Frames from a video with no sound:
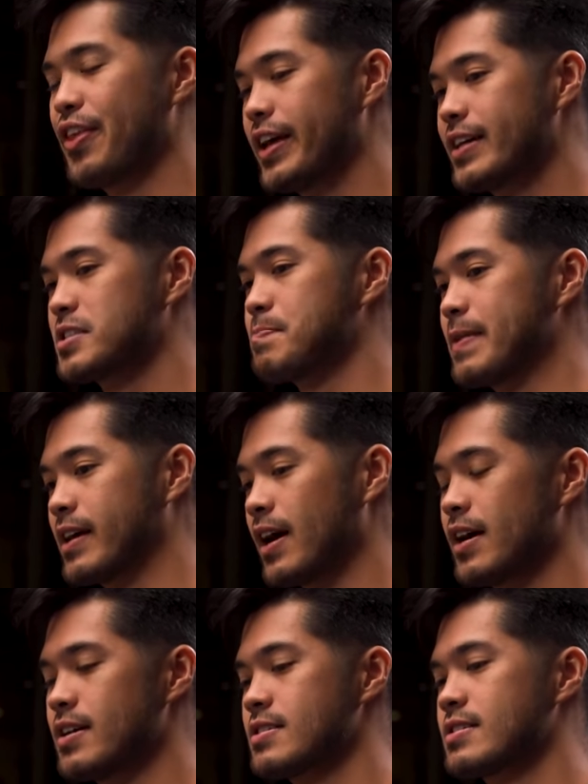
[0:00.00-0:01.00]
I think it's
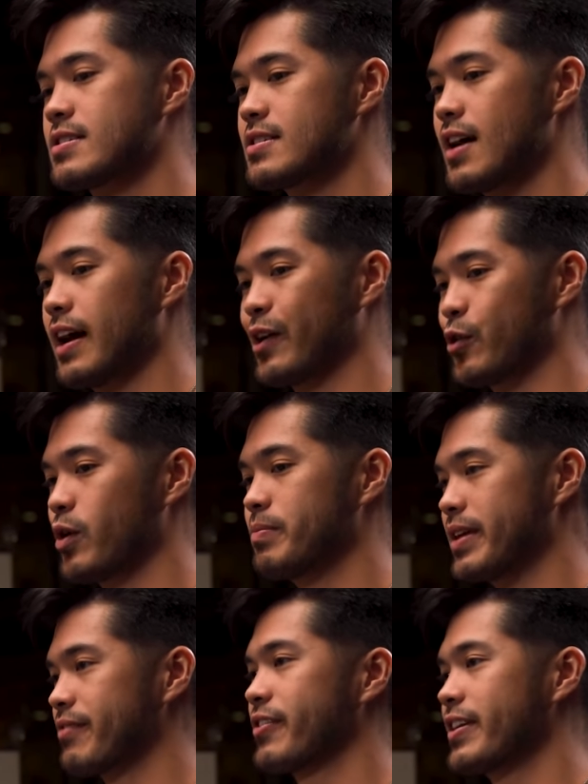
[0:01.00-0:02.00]
because I grew
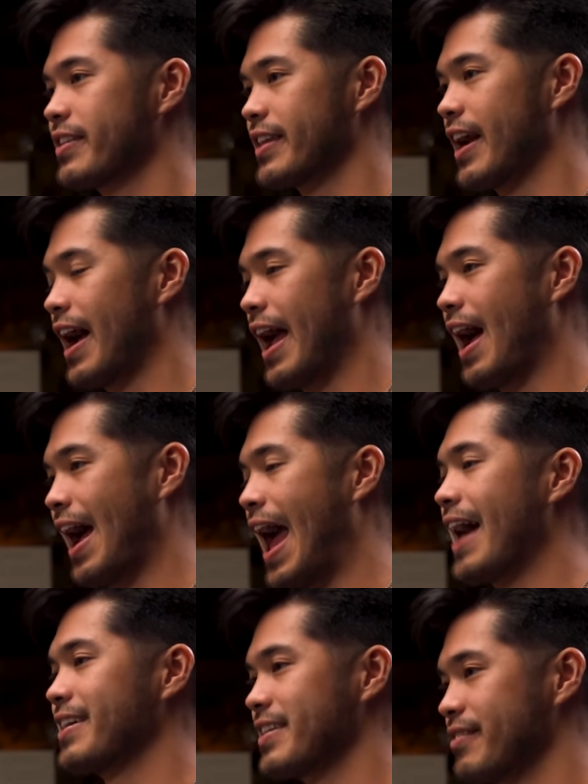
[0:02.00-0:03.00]
up different that I, I
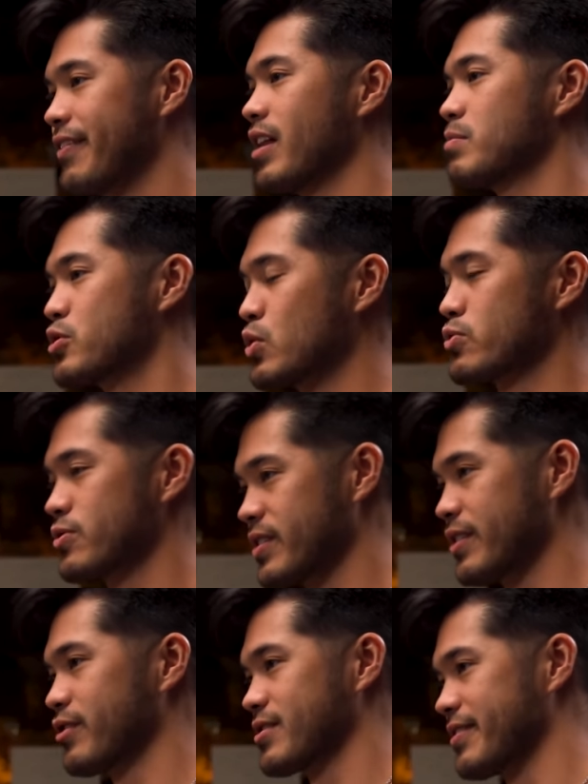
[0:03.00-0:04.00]
had to develop social
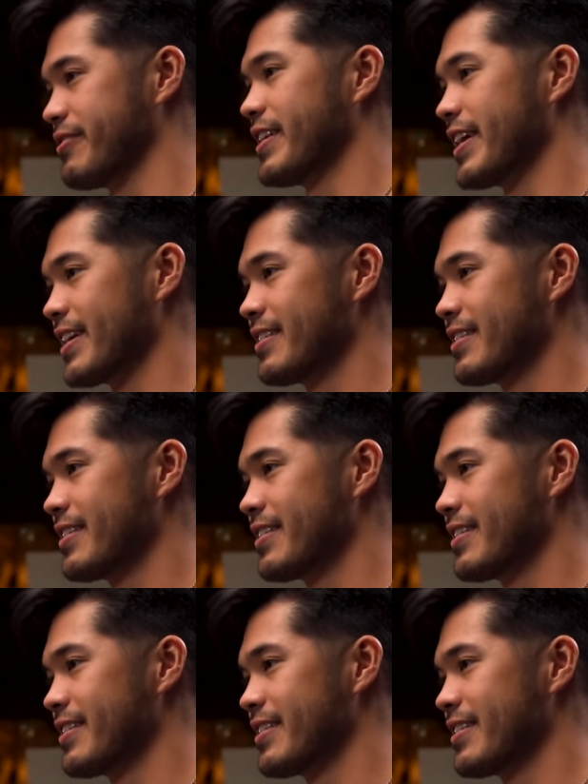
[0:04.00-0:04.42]
skills to fit